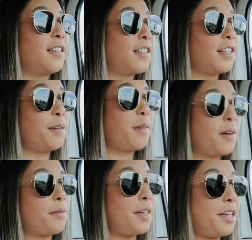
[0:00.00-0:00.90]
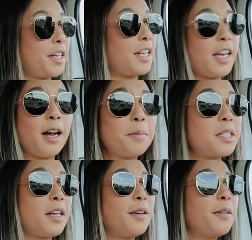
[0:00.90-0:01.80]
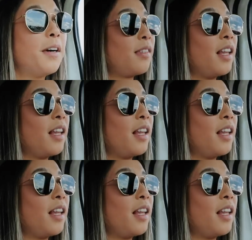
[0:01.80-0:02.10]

see what we get up to